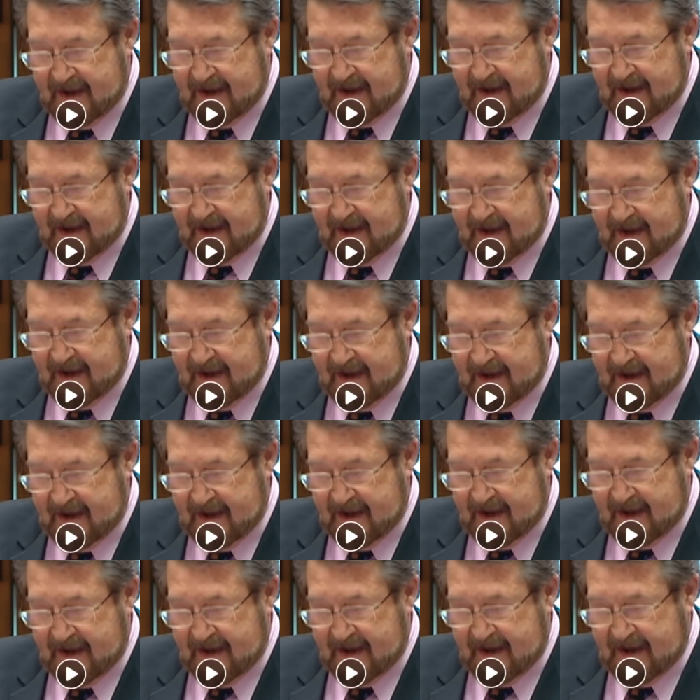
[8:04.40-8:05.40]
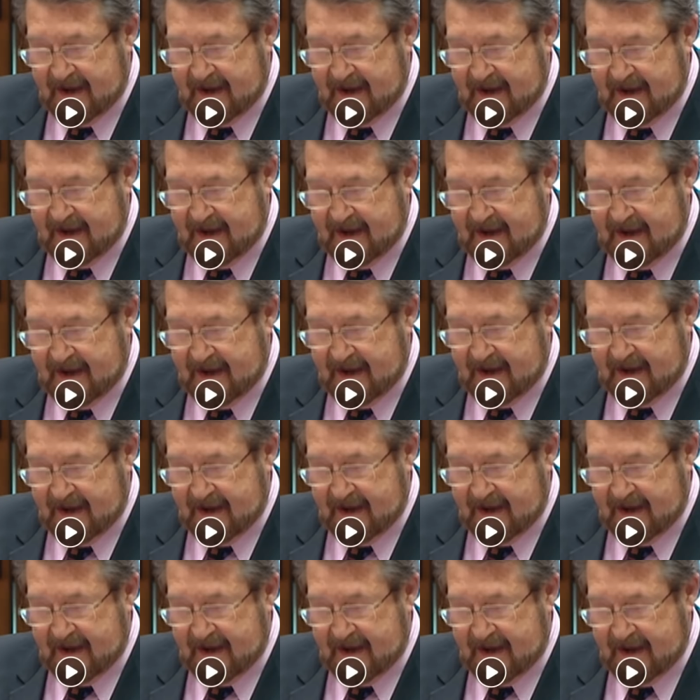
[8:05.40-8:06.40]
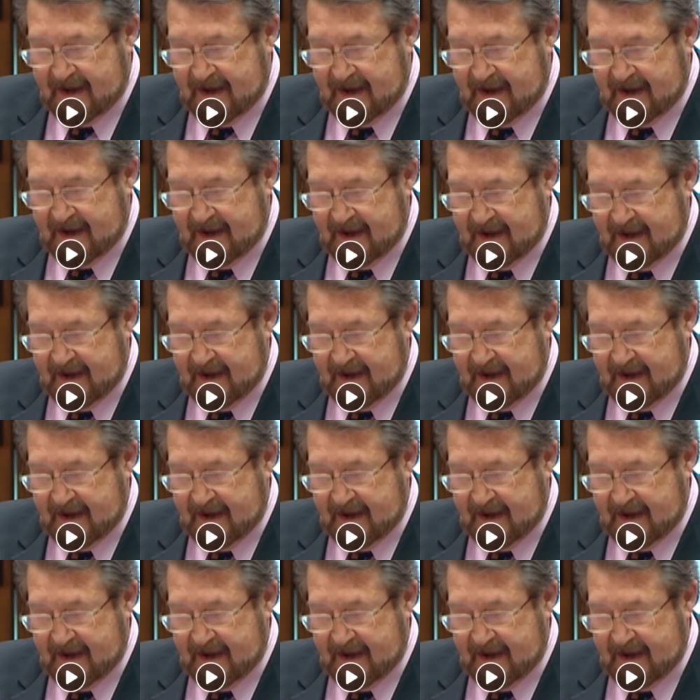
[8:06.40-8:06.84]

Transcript: [no speech]